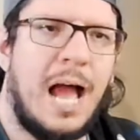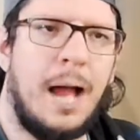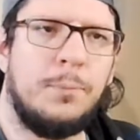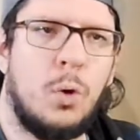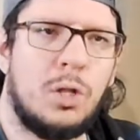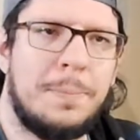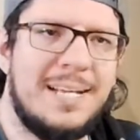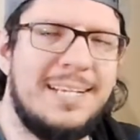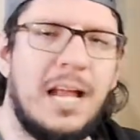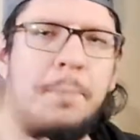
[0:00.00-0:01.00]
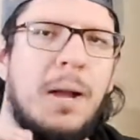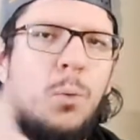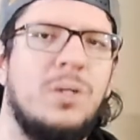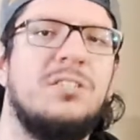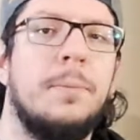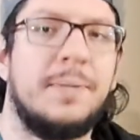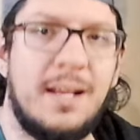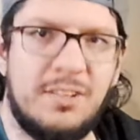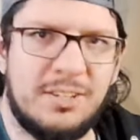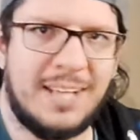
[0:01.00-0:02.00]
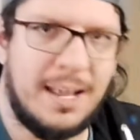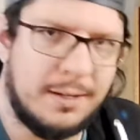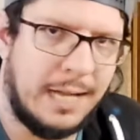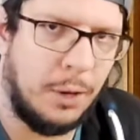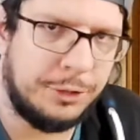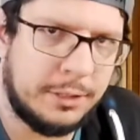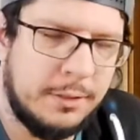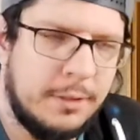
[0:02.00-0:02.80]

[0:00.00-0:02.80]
I'm going to be getting my wisdom teeth taken out.